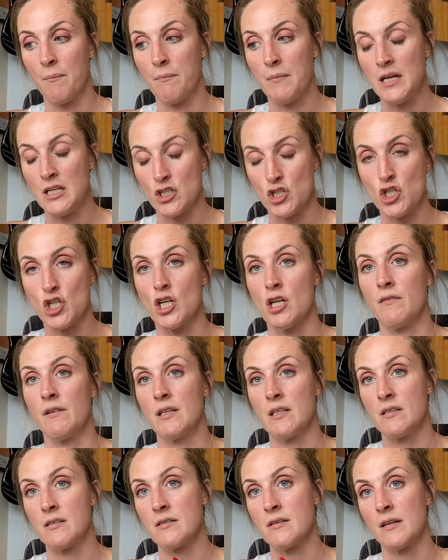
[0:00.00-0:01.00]

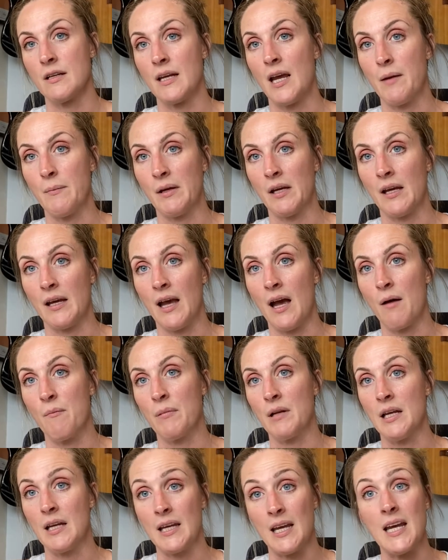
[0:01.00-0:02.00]
insurance, and gaming and
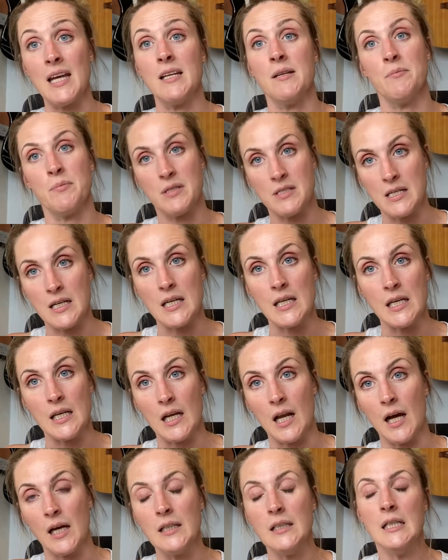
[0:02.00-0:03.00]
gambling in
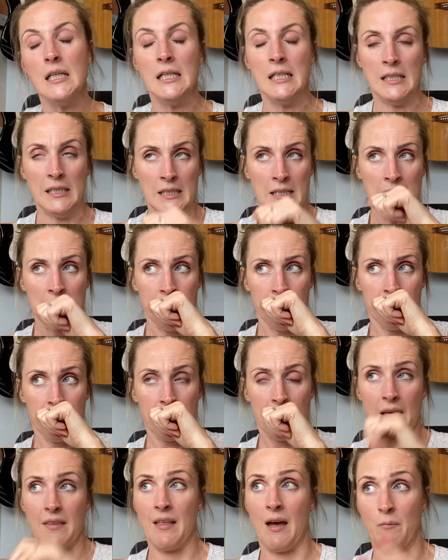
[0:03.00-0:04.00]
particular.
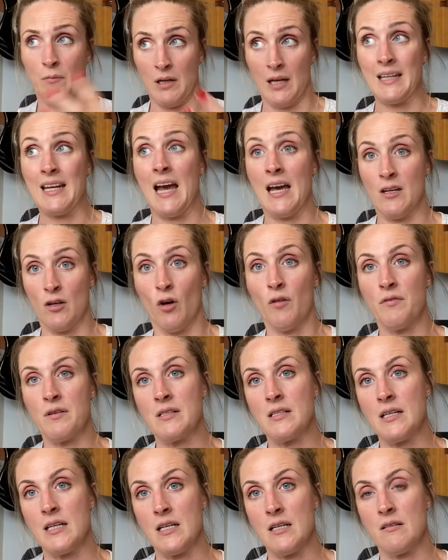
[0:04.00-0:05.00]
That will again
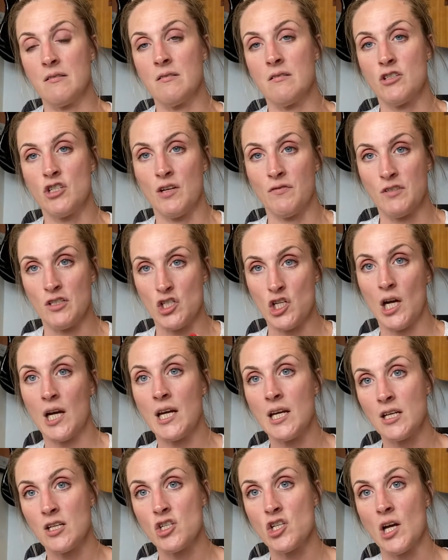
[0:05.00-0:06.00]
obviously shift and
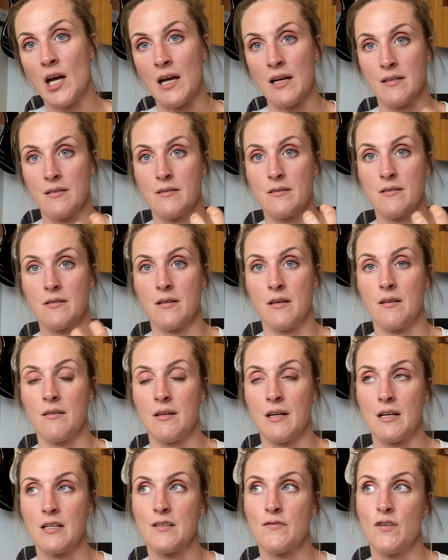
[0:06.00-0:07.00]
change as the
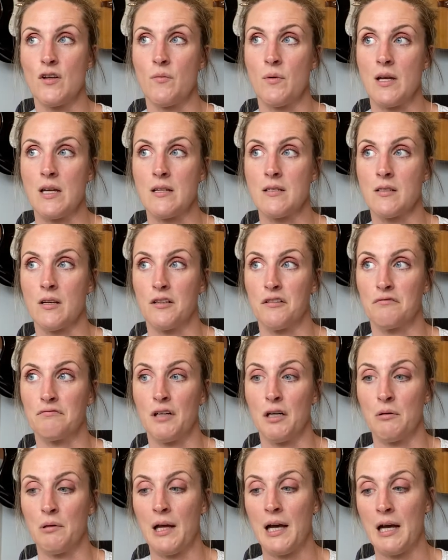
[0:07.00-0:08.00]
next few weeks kind of
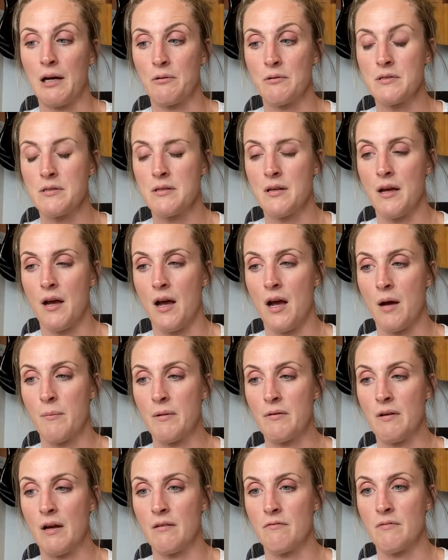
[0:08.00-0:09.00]
roll out,
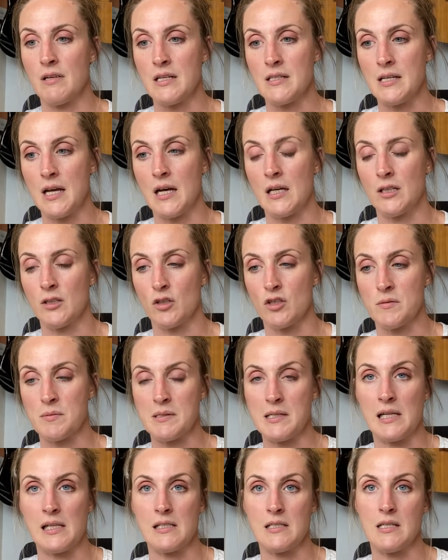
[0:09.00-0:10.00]
and retail and
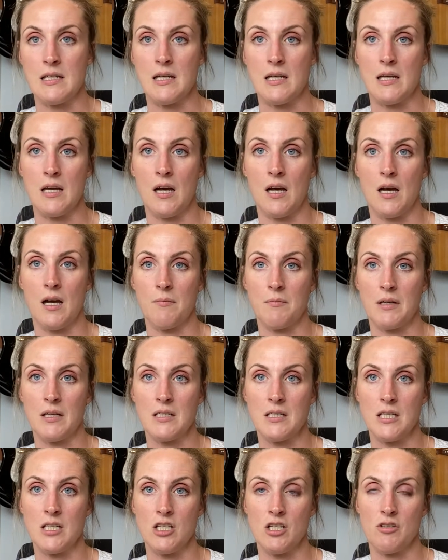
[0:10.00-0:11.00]
hospitality
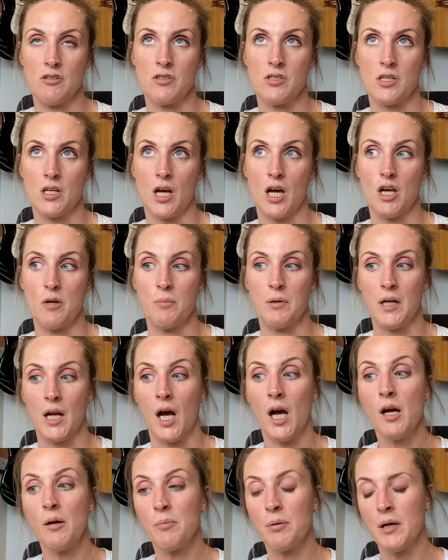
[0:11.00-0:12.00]
continues to open
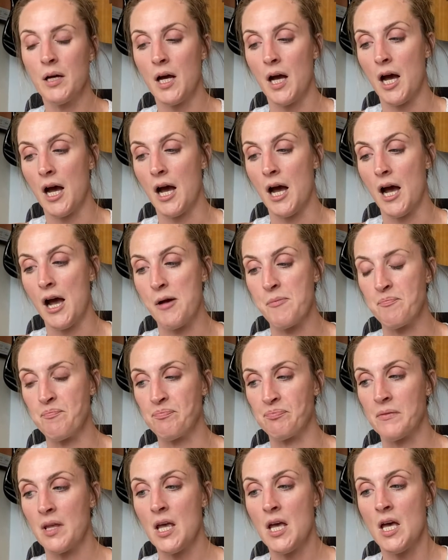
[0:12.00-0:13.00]
up.
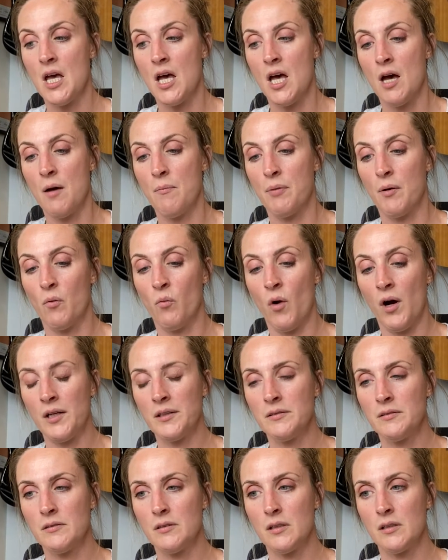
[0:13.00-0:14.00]
But
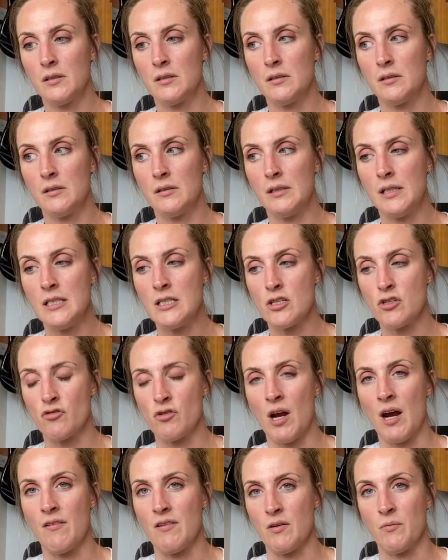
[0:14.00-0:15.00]
one industry
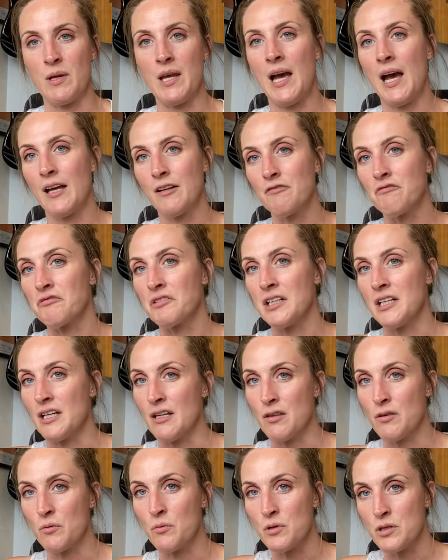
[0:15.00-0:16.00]
area that we hadn't really
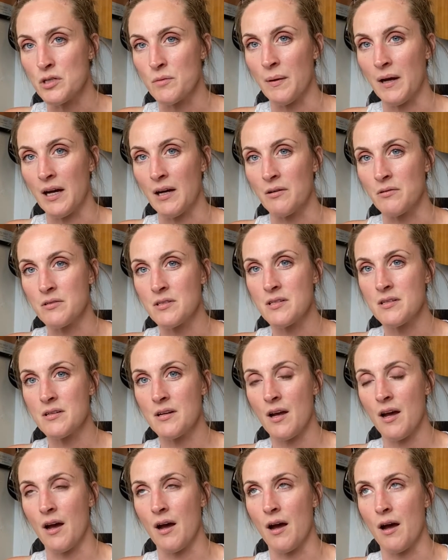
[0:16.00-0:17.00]
thought about
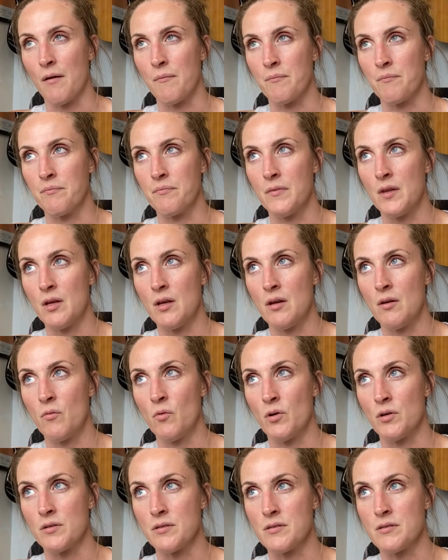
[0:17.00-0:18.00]

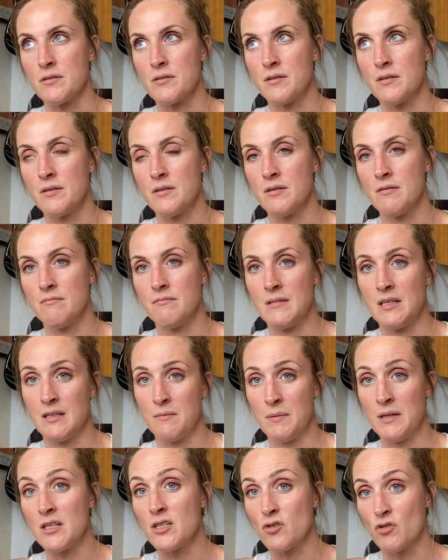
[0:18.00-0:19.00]
was the
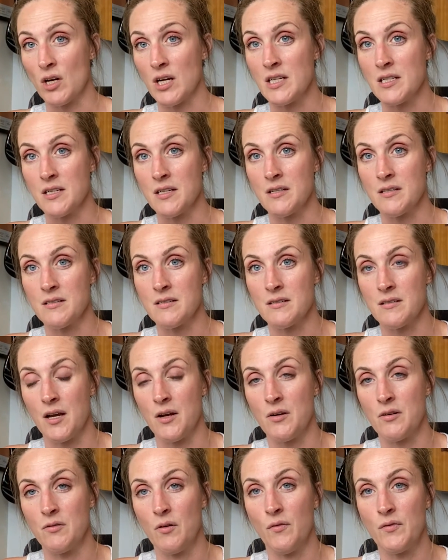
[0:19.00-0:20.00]
administrators.
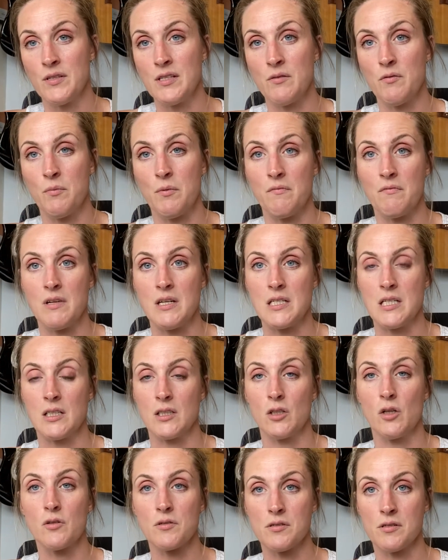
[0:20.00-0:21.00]
So obviously we've been reading
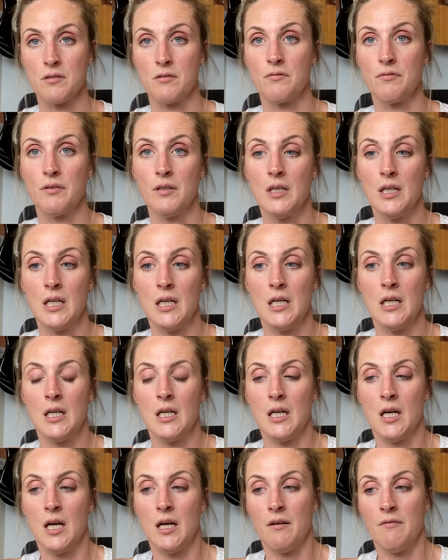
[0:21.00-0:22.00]
lots of
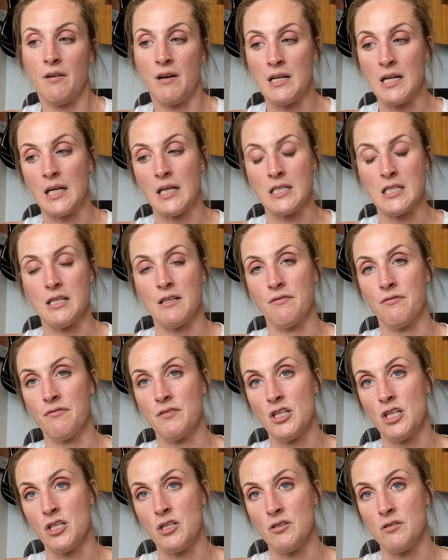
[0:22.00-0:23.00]
very negative
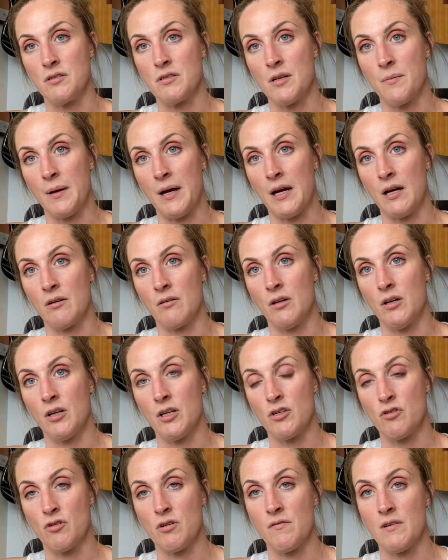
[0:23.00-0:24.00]
news about high
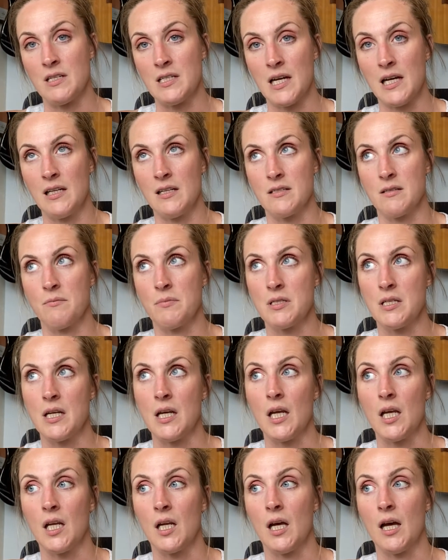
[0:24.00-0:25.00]
street retailers in
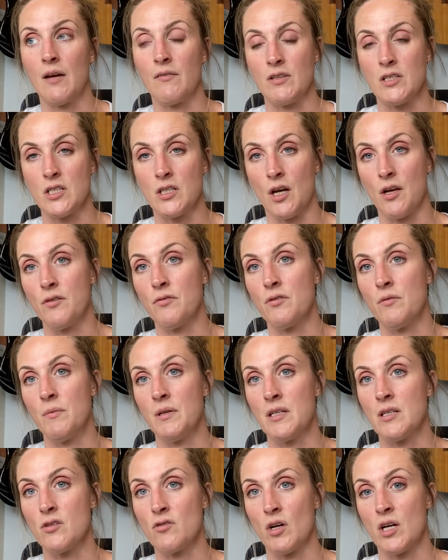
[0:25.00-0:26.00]
particular having to go through
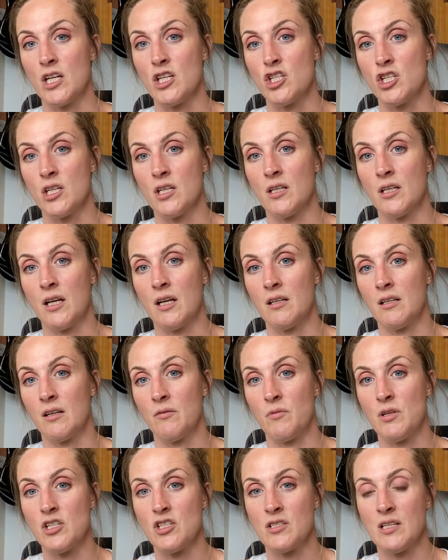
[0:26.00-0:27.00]
administration, and
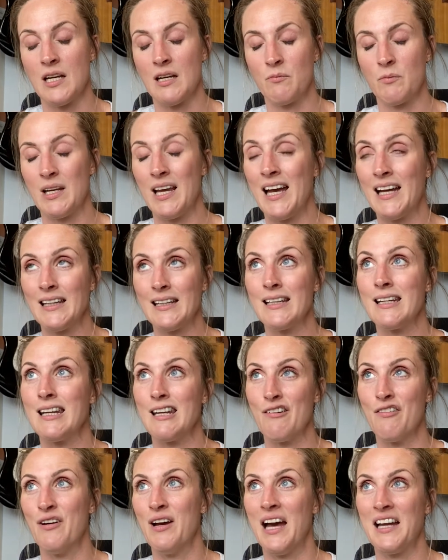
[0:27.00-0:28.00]
we hadn't
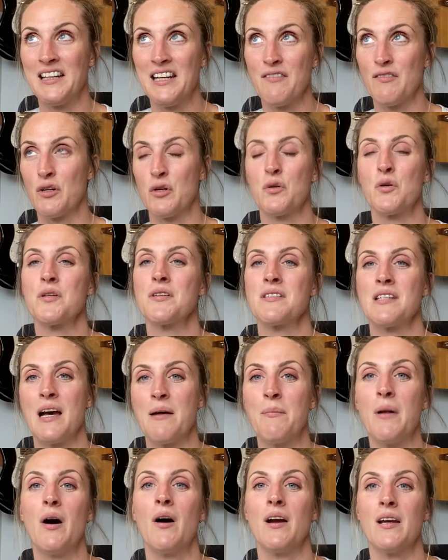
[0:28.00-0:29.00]
even crossed our
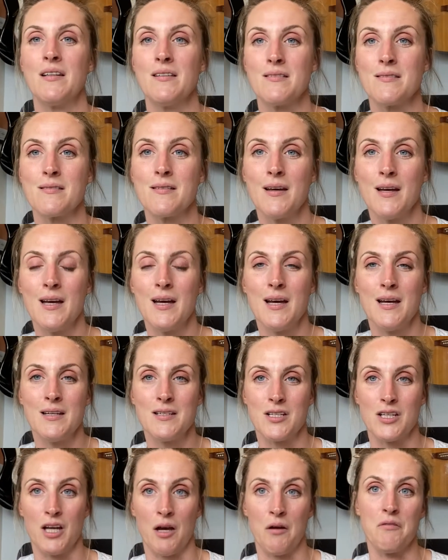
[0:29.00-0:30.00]
minds
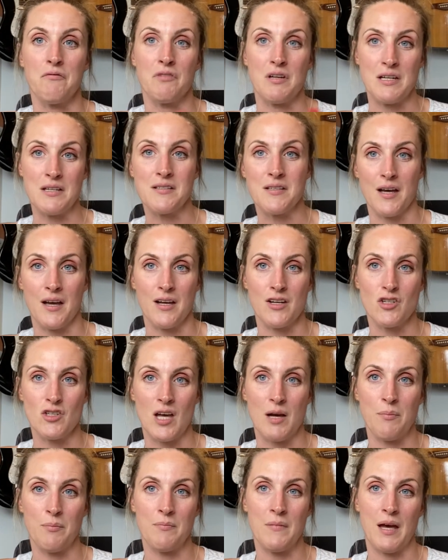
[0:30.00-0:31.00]
to go and research
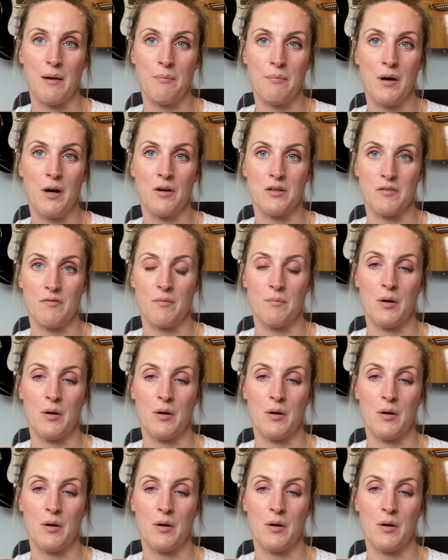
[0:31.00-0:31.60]
that part of the